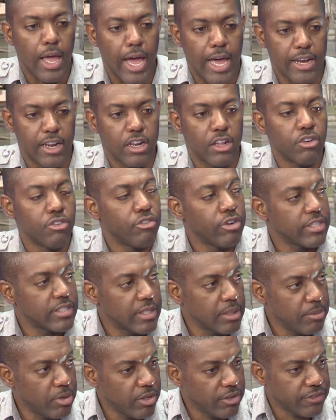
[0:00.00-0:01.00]
And an
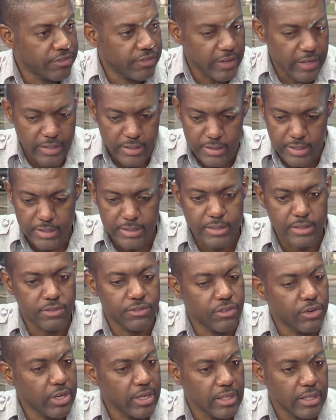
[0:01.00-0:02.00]
arrestable offense is
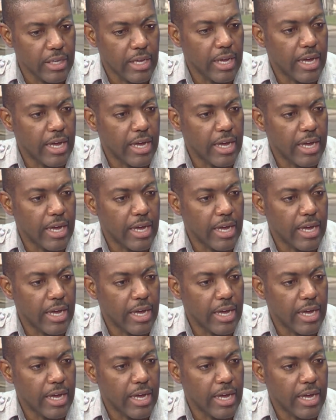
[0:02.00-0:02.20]
for